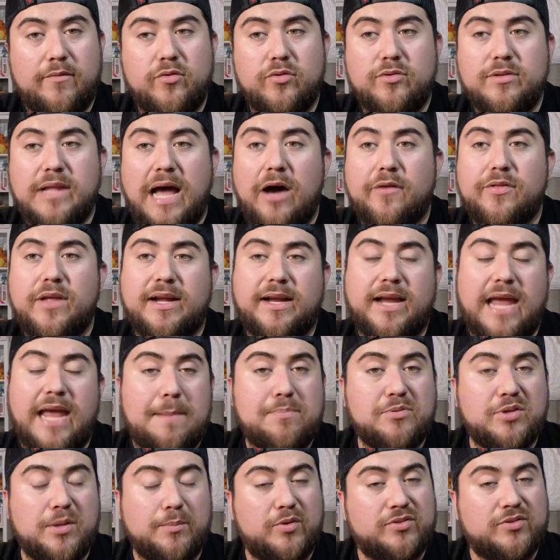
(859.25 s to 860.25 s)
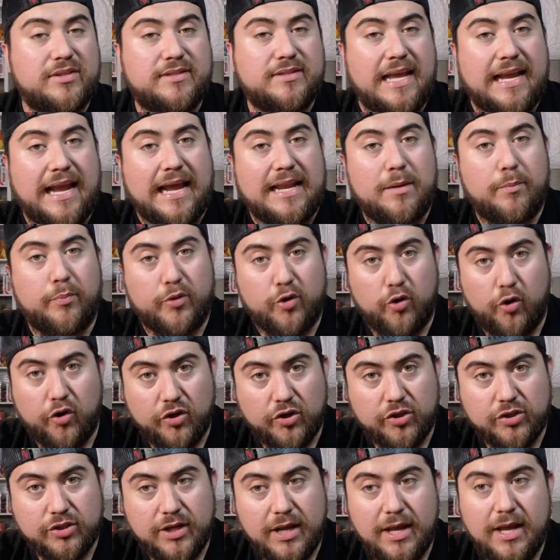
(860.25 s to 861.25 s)
Now that GameStop doesn't take any
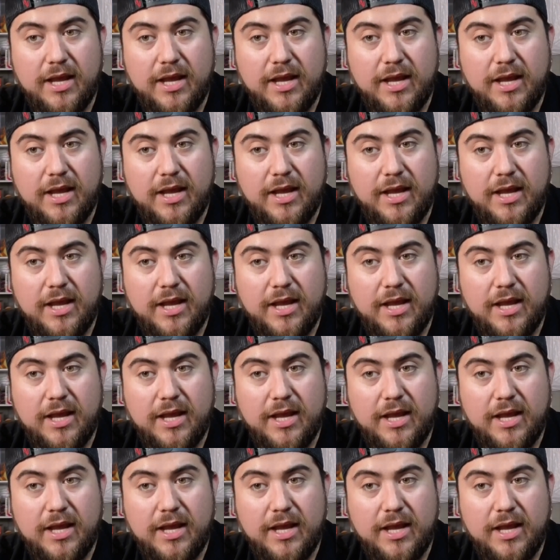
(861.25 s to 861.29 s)
pre-orders,